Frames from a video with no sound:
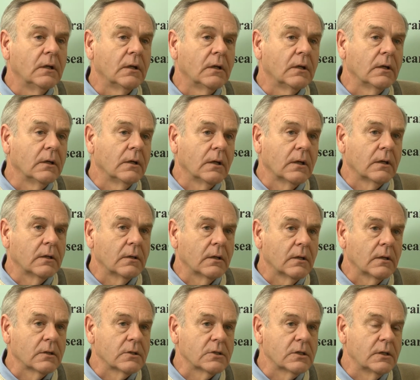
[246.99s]
uh, and,
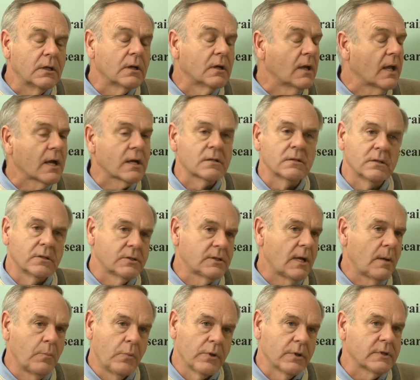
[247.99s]
and she did an excellent
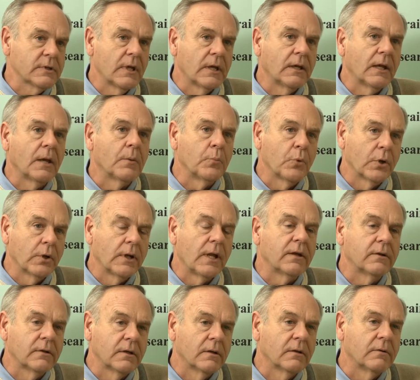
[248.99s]
job with us on that, putting
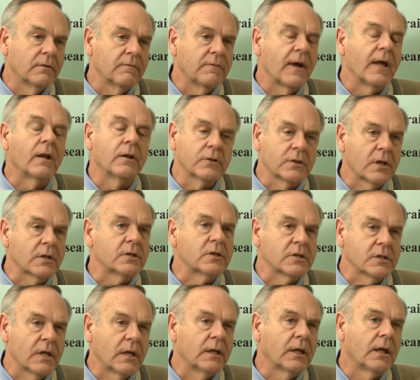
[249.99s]
that uh, the final
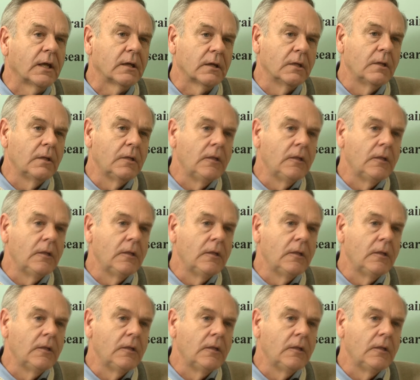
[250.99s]
touches on that.